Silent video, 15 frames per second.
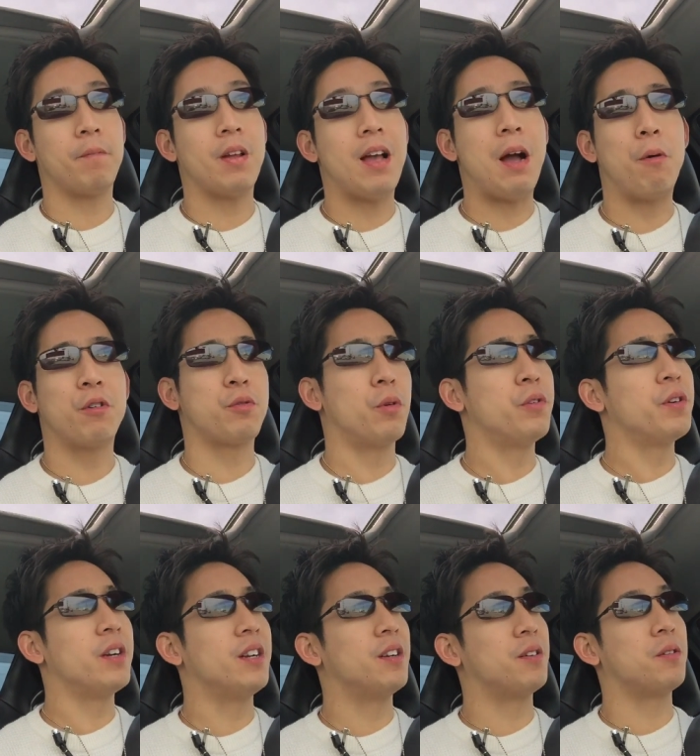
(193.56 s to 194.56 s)
I was
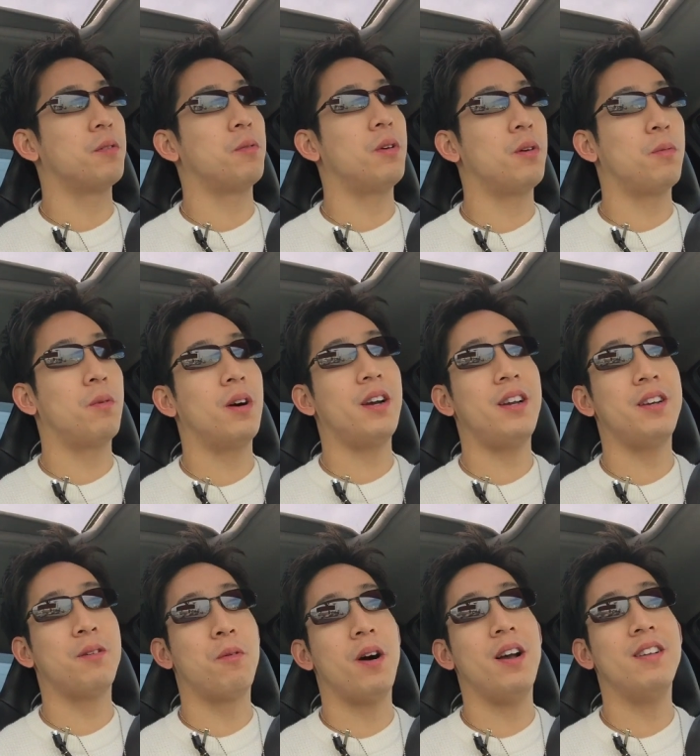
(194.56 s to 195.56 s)
wondering,
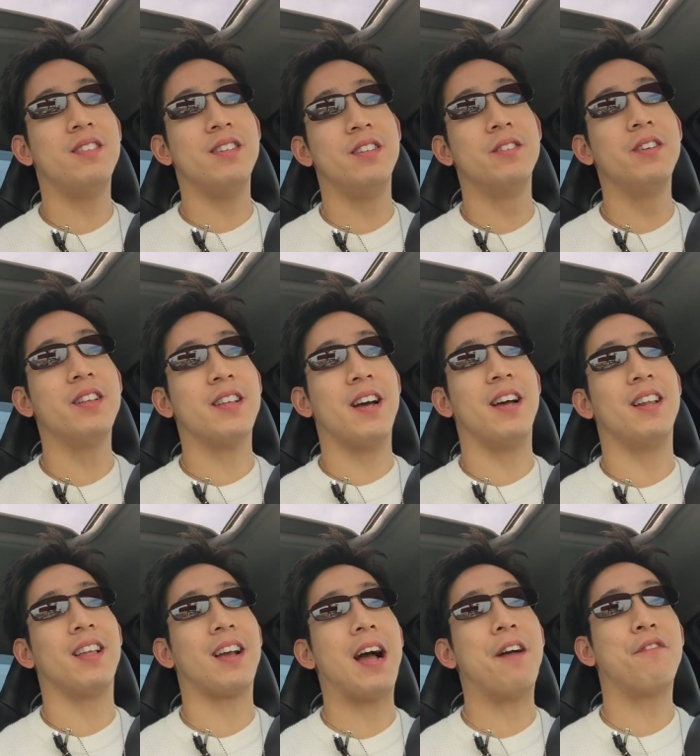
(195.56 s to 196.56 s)
why is it doing that?
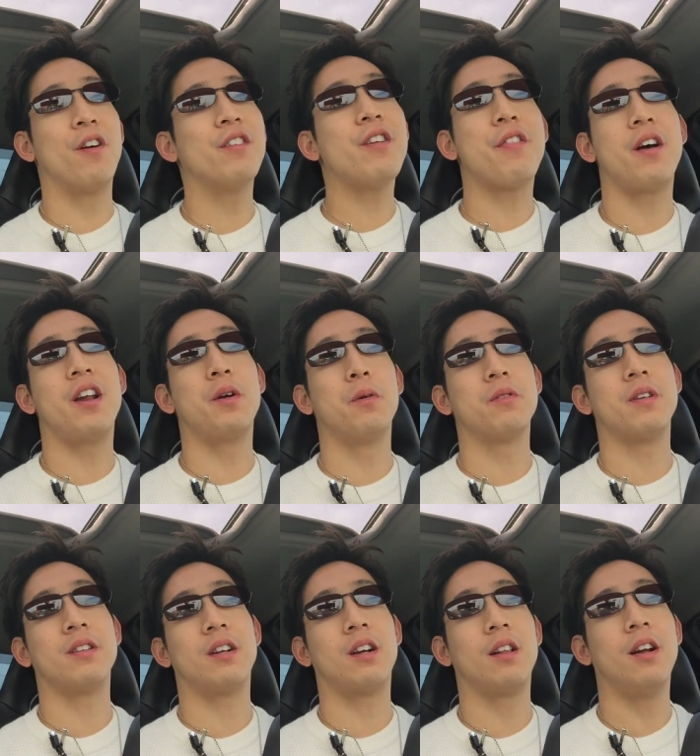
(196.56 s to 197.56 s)
Like, at first I thought it was
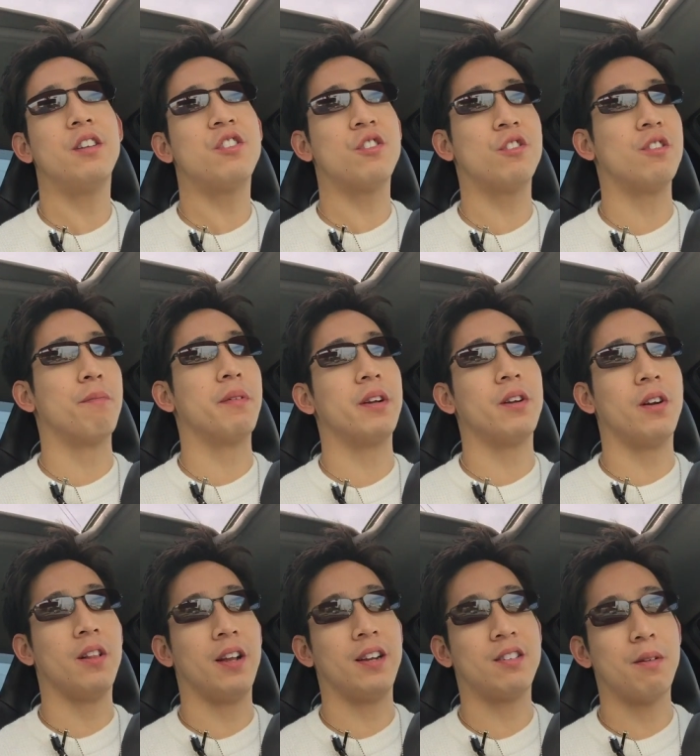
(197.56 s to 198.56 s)
like the clutch or something, or
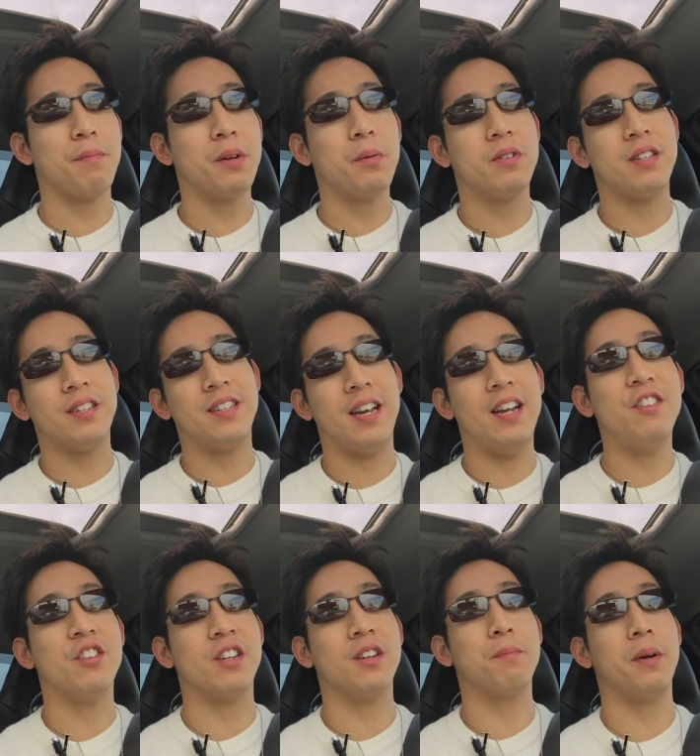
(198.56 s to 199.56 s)
like something was
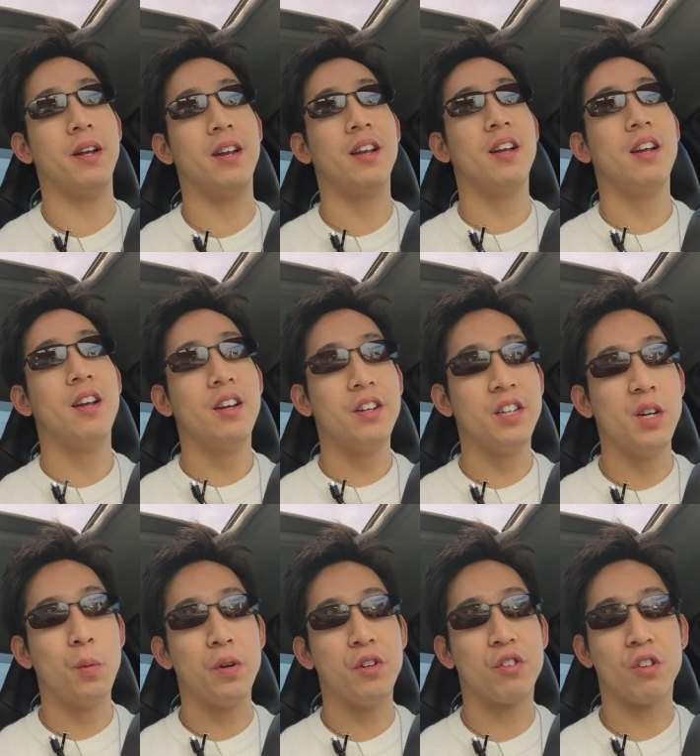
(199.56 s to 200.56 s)
engaging. But
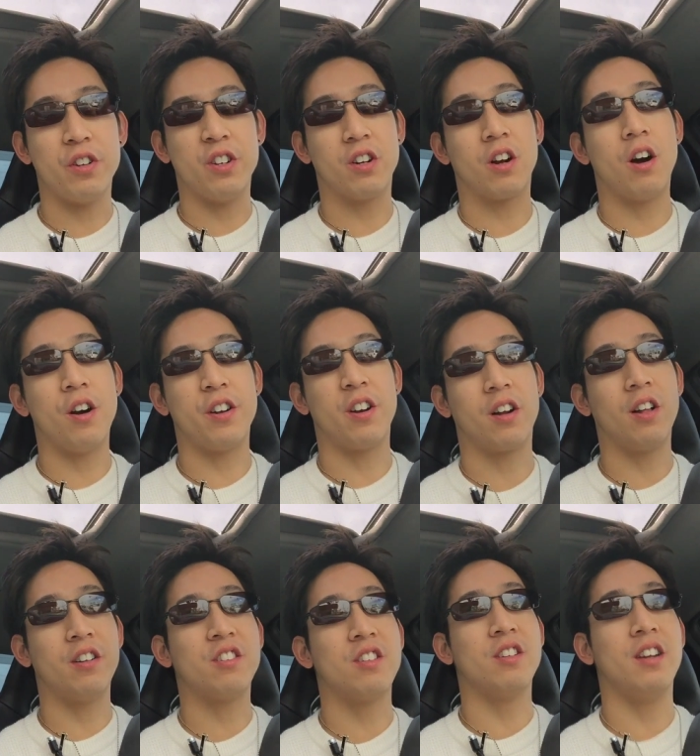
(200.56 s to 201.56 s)
when you start your car, your
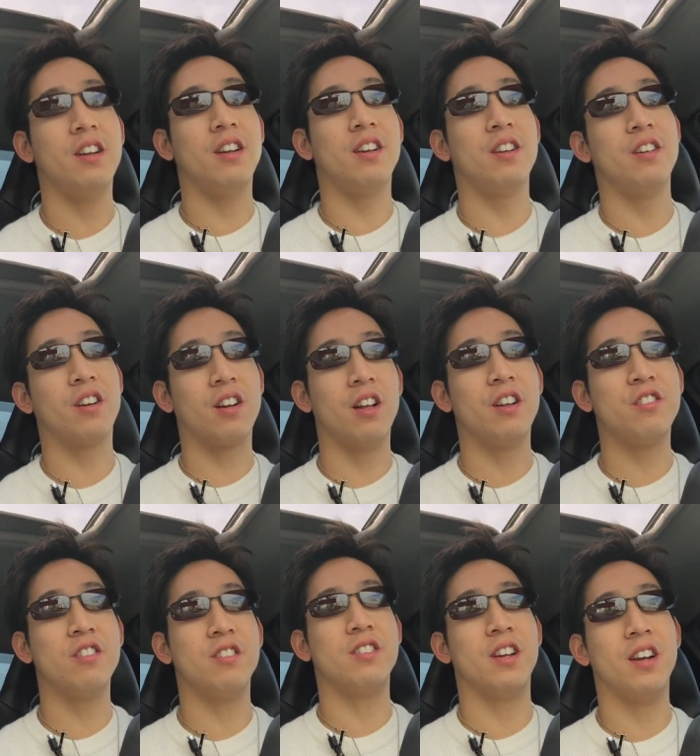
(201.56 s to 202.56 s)
clutch
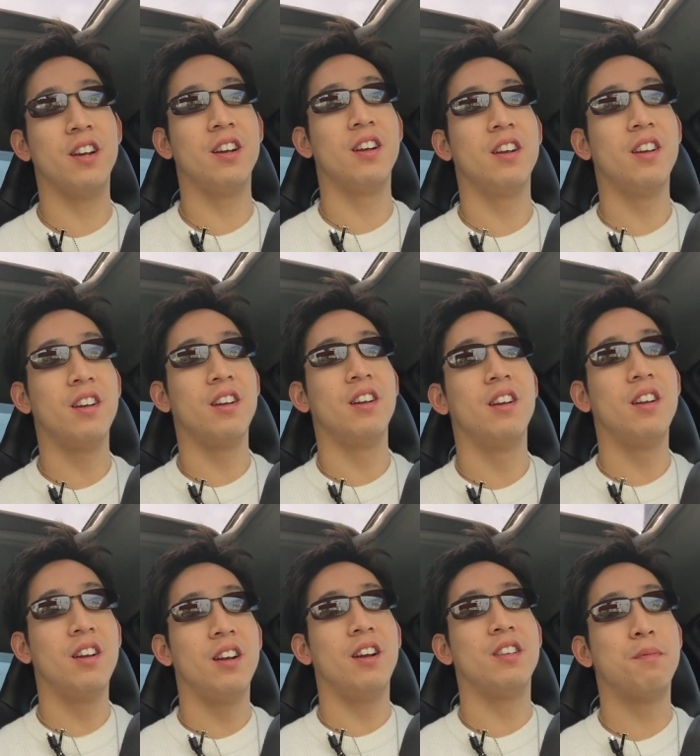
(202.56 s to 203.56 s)
is
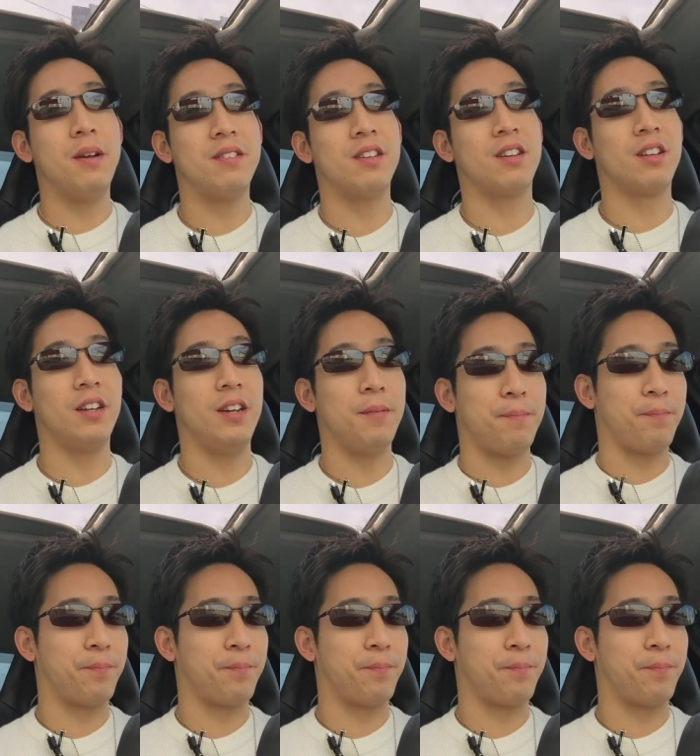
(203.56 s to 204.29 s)
it's basically